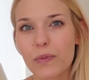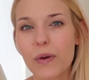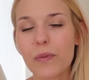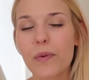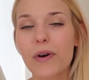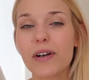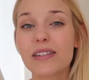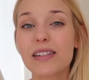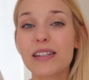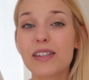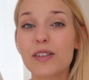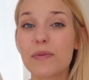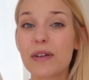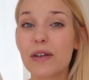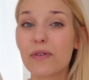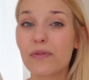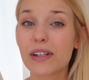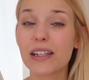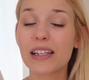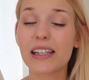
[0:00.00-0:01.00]
we wanted to
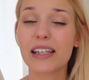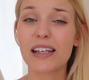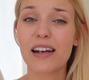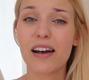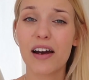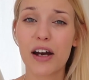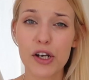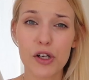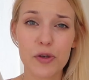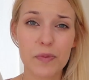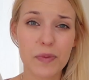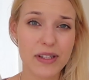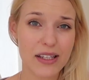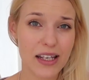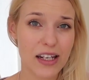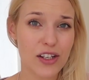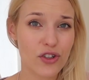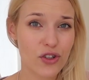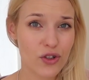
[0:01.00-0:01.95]
be really 100%